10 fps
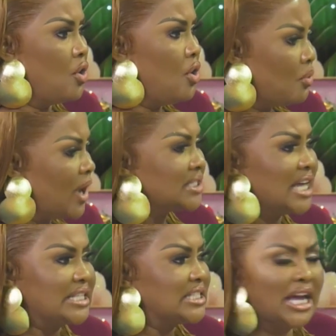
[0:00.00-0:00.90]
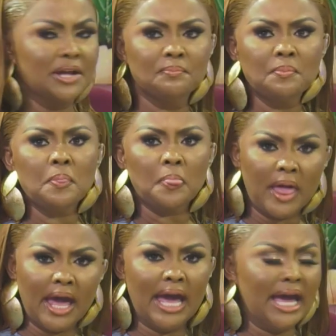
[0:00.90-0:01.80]
What you say?
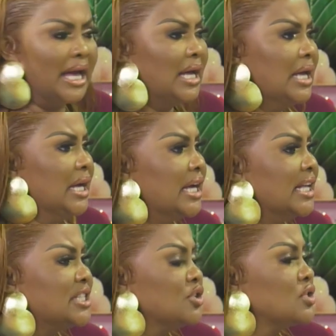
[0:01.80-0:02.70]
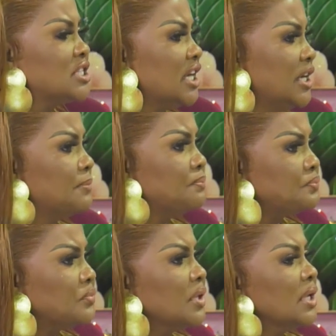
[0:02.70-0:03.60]
Eh, into no tea,
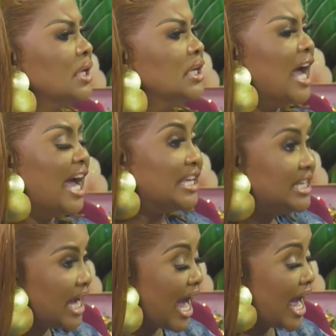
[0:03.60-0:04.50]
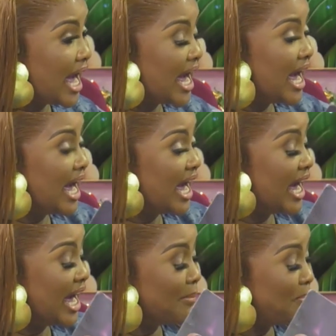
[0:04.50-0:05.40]
mammy.
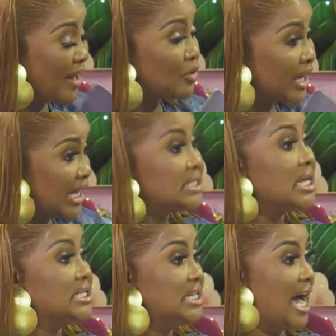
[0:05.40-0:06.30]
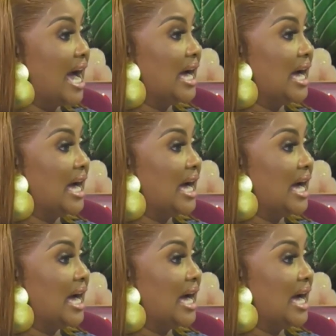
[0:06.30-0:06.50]
A banu kente, dear.